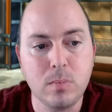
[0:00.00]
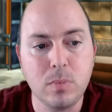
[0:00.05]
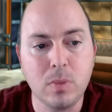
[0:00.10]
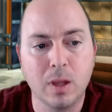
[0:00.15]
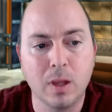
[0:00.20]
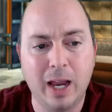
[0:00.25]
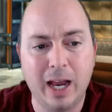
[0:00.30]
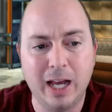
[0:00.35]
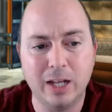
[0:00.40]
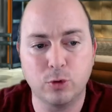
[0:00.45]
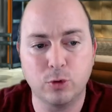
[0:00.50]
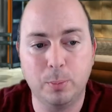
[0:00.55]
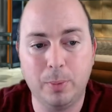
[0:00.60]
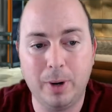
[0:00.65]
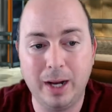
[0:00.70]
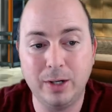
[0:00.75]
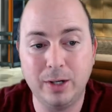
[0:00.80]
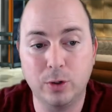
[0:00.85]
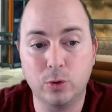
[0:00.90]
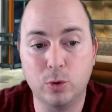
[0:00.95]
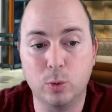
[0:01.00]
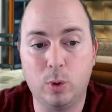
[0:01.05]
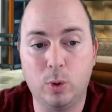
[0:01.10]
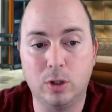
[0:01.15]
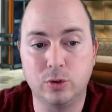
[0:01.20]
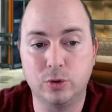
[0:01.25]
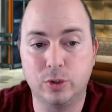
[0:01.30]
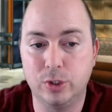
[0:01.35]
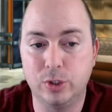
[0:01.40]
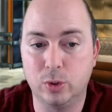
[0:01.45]
As a reminder, the Wall
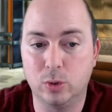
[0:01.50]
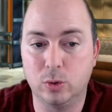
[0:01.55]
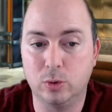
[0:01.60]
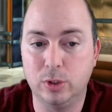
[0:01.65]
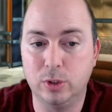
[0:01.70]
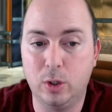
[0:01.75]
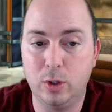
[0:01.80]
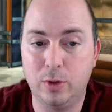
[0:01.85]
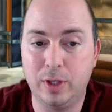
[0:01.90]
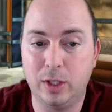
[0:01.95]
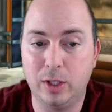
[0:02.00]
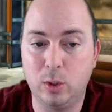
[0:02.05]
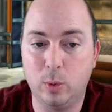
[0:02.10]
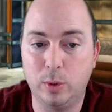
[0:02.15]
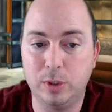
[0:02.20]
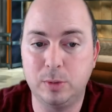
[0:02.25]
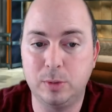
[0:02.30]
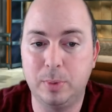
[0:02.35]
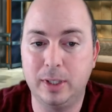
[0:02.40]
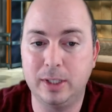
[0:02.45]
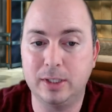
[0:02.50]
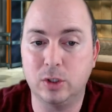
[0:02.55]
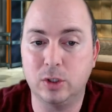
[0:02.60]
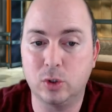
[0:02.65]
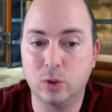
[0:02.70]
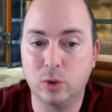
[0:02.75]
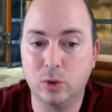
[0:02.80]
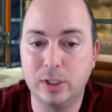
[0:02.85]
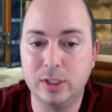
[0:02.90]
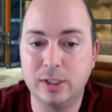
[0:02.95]
Street Journal noted that Deutsche Bank's
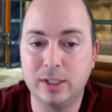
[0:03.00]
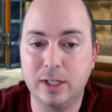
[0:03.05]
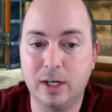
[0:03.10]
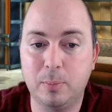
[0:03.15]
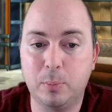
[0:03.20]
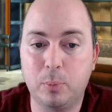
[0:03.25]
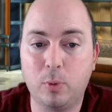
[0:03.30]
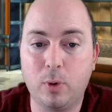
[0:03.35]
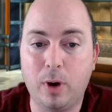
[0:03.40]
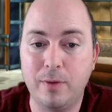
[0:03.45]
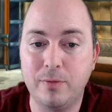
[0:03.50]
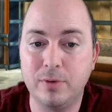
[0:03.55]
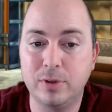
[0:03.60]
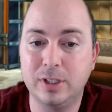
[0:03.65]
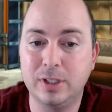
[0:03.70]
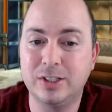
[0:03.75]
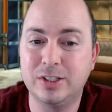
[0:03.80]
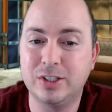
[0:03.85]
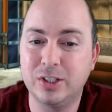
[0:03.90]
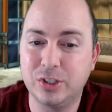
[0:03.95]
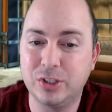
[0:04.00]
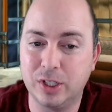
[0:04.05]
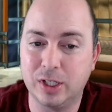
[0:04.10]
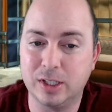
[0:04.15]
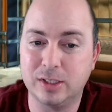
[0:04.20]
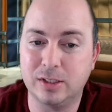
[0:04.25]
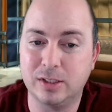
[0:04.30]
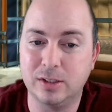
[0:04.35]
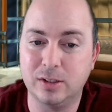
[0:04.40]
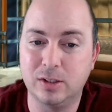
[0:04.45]
attorneys had privately
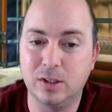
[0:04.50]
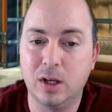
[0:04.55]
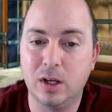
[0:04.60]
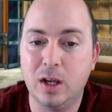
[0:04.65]
suggested